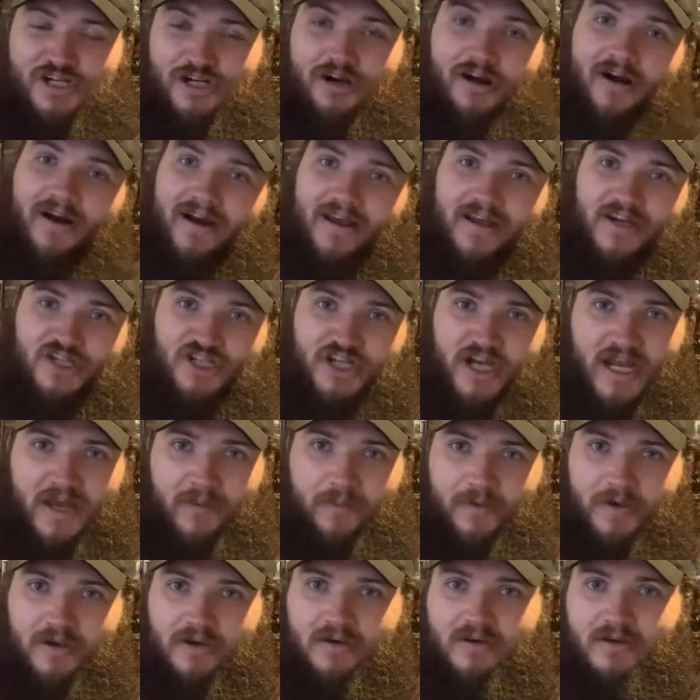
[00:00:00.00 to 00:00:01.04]
on any
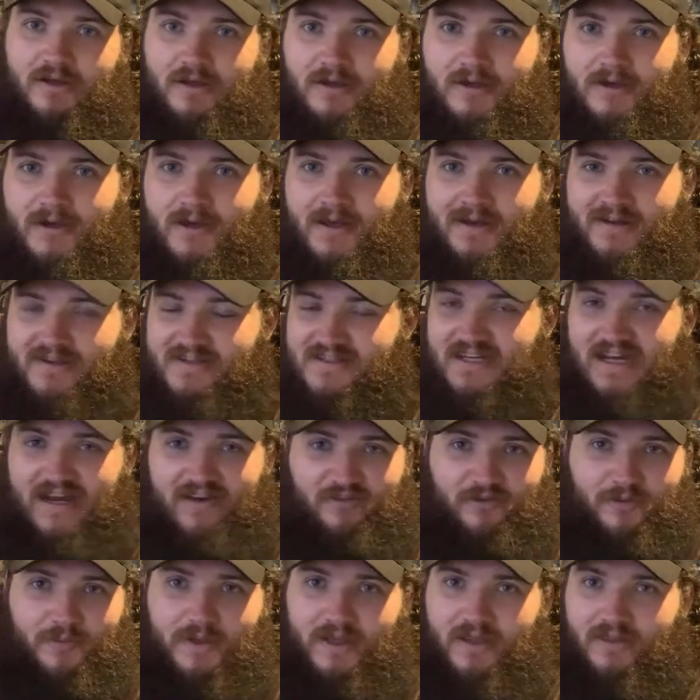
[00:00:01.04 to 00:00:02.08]
champion. It doesn't have
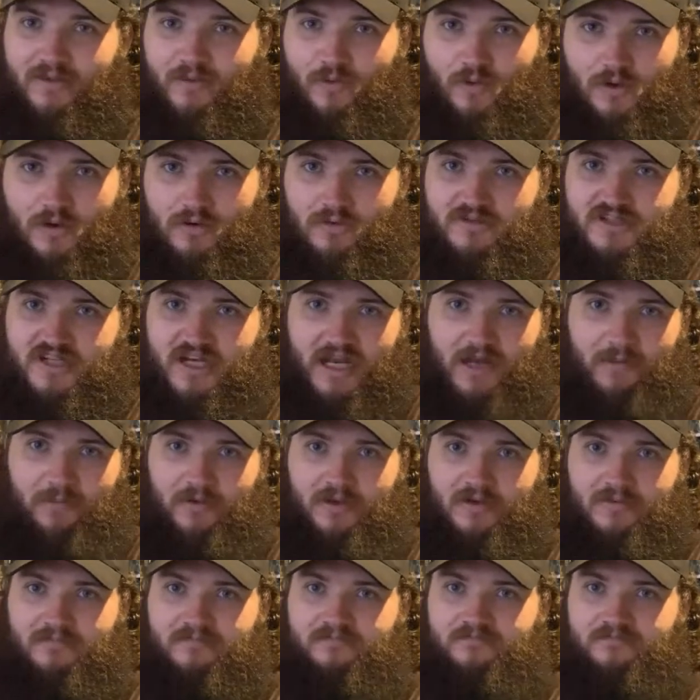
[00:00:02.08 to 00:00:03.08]
to be the world champion